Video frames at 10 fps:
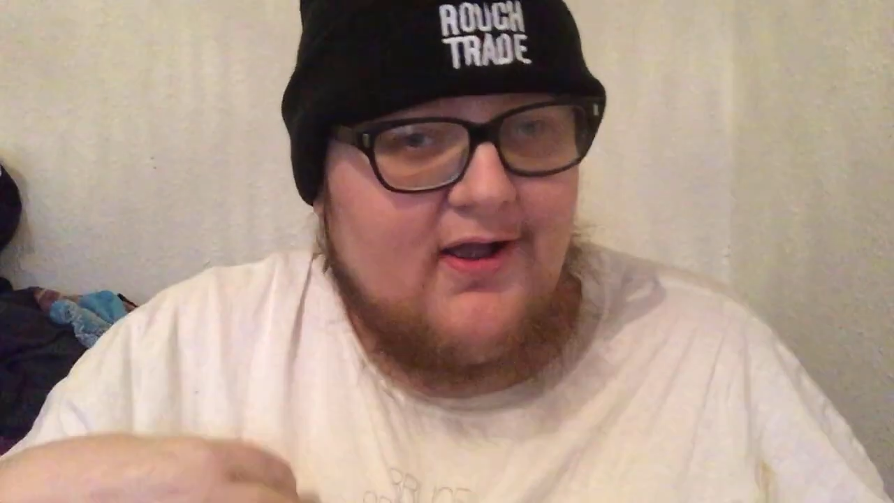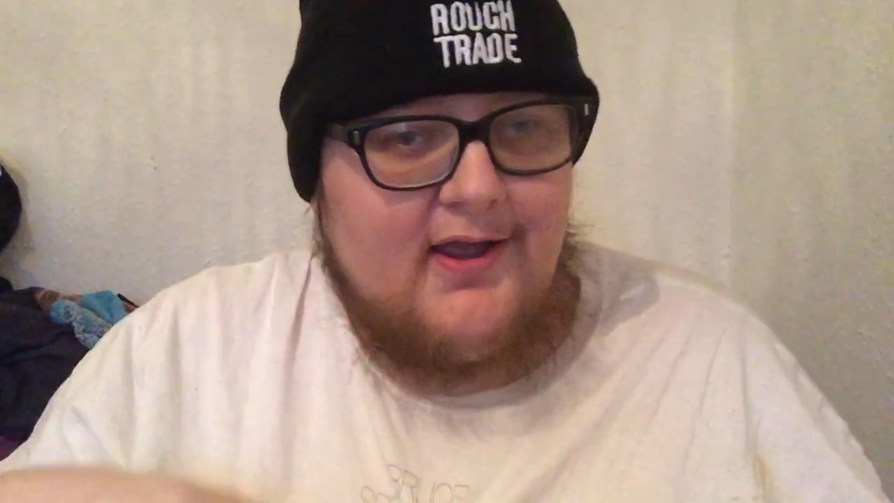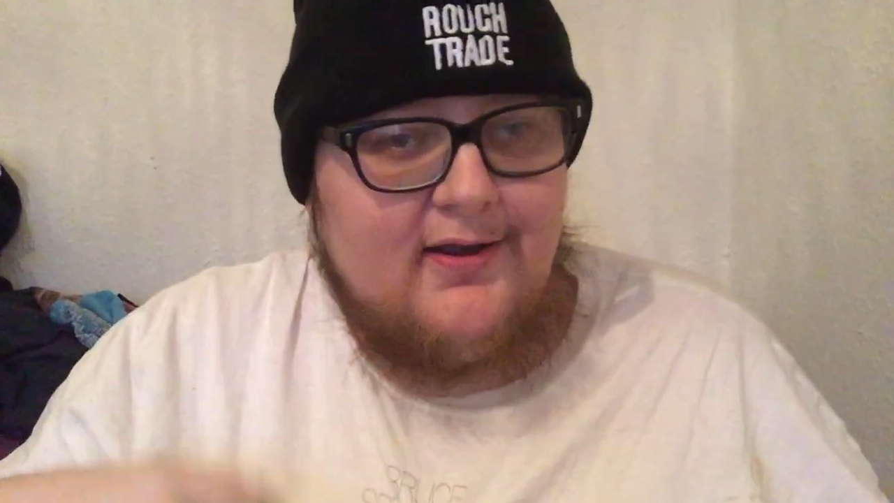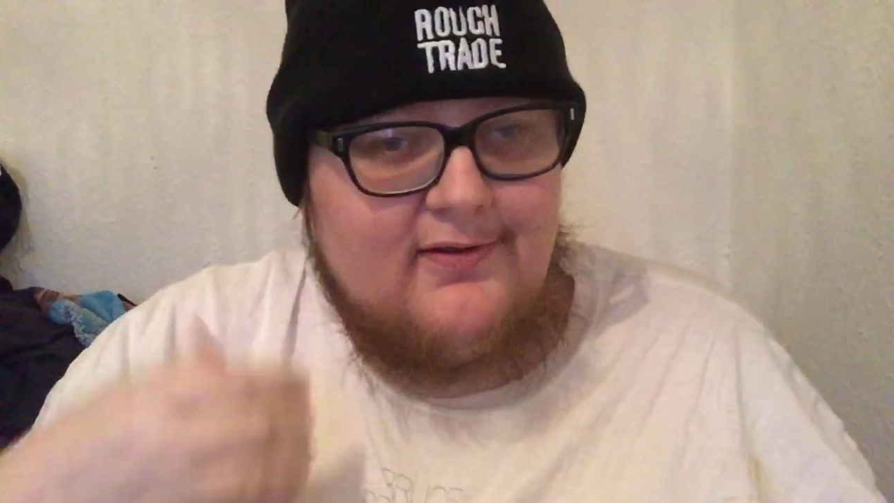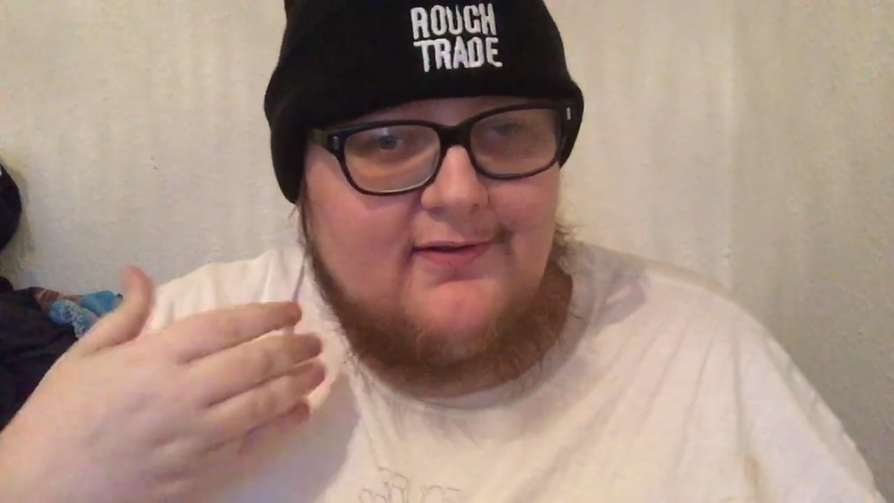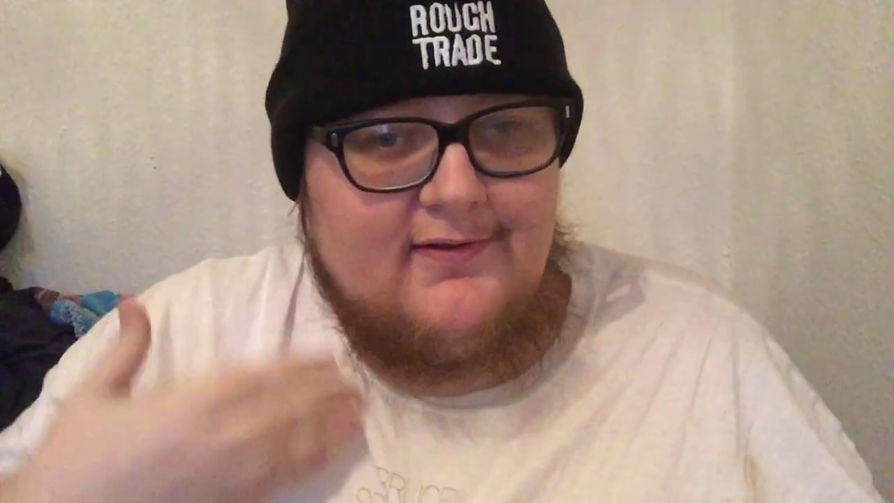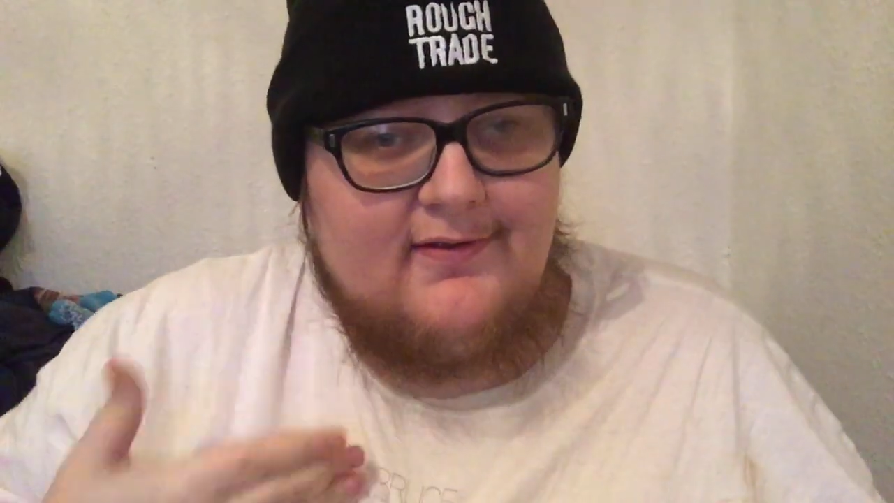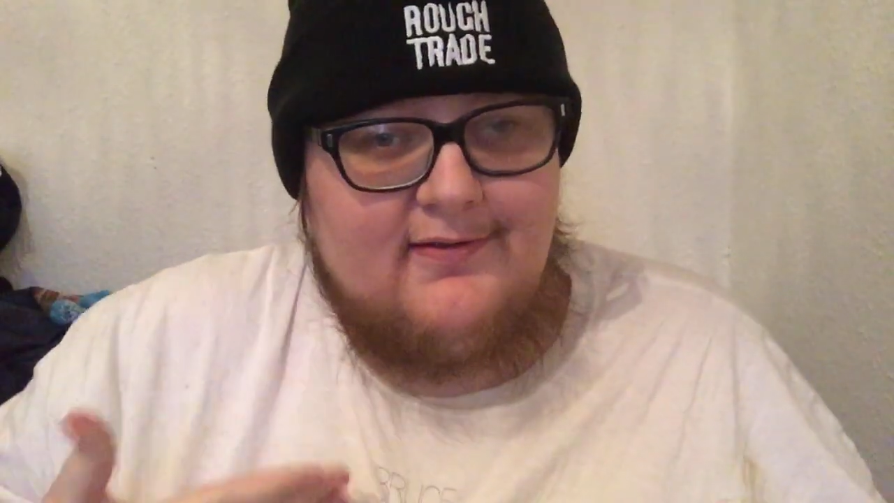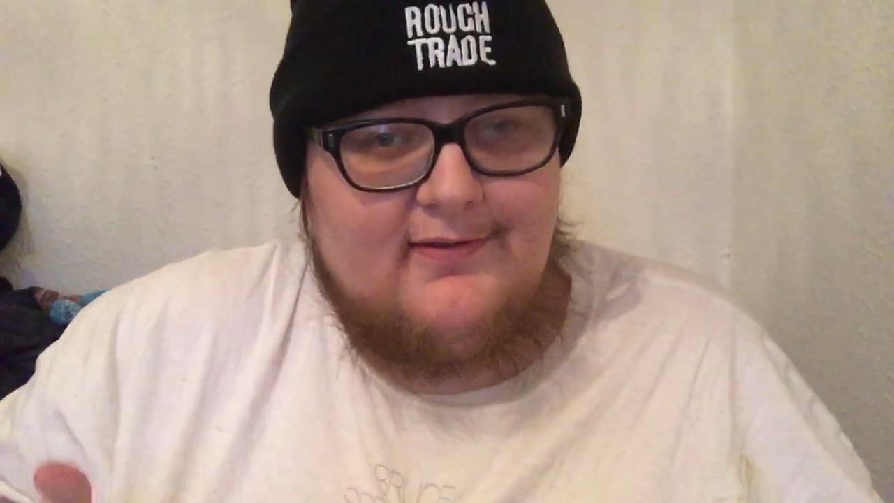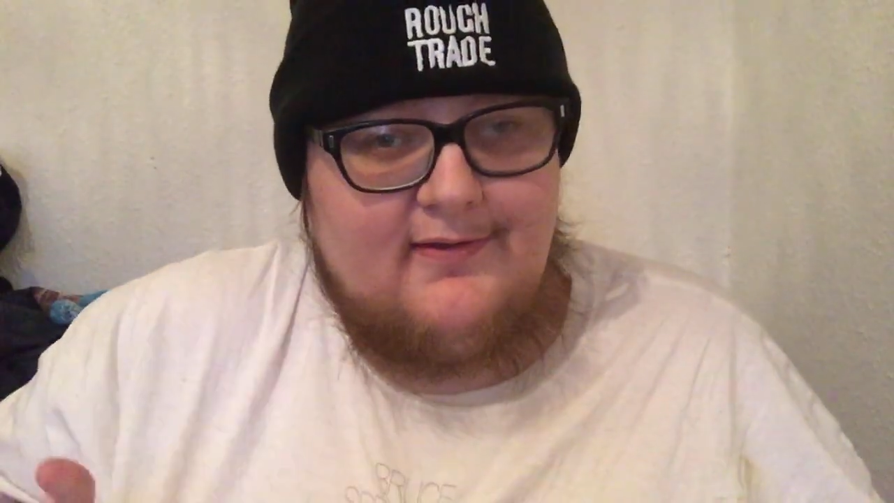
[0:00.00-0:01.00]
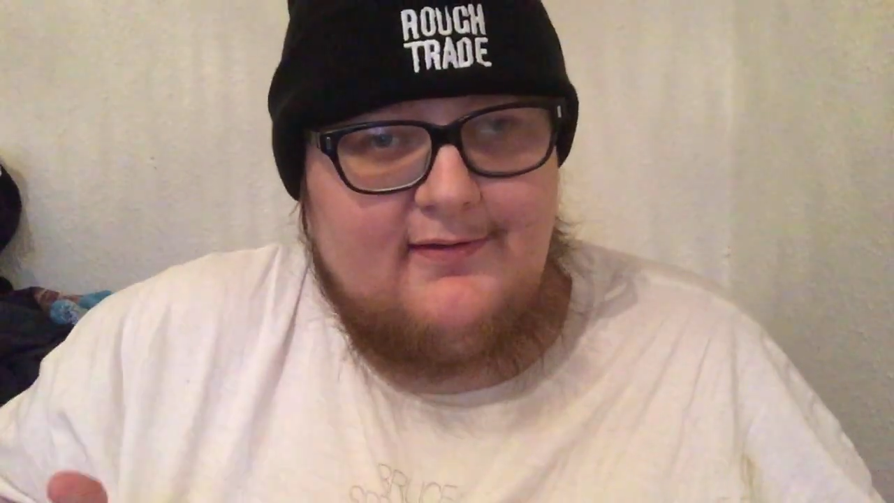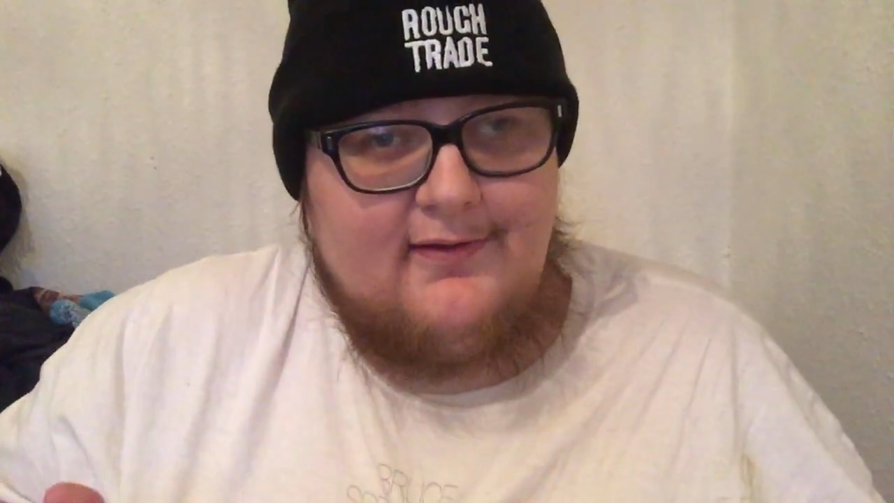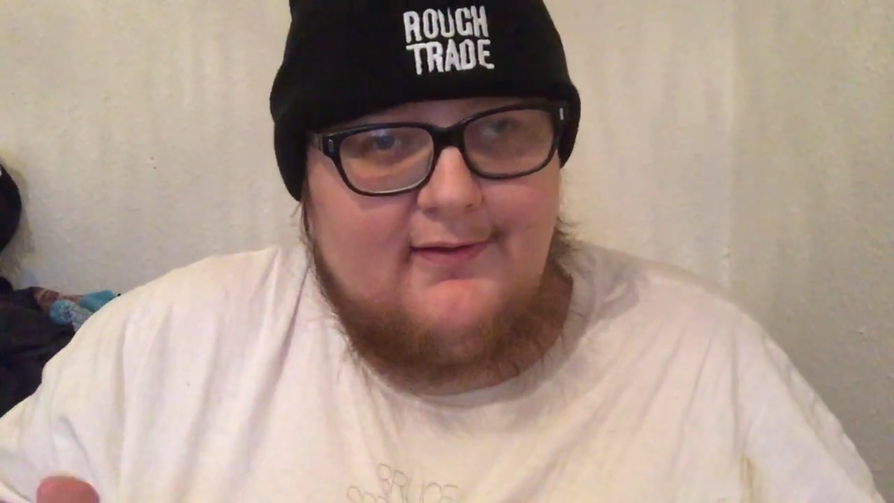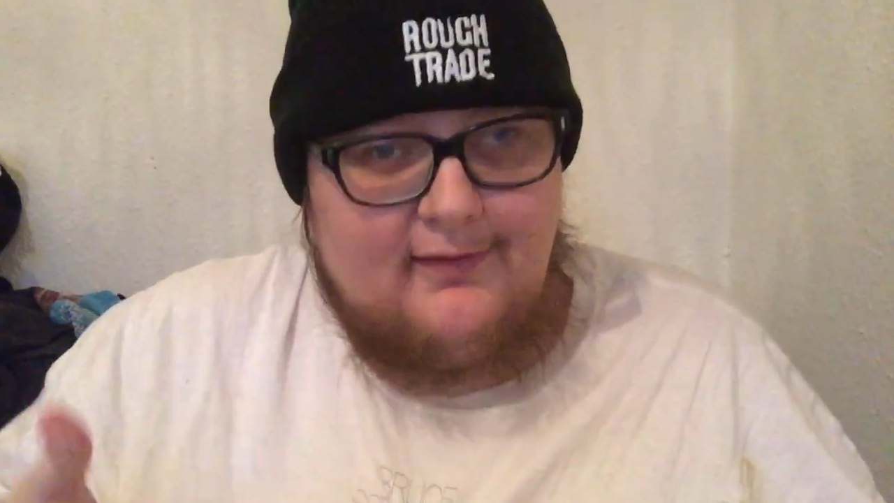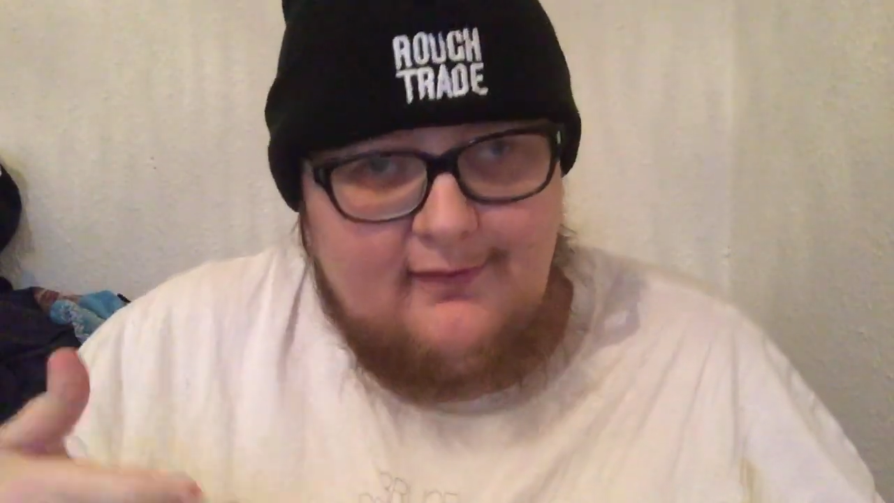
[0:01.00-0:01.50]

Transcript: hair down to, down to,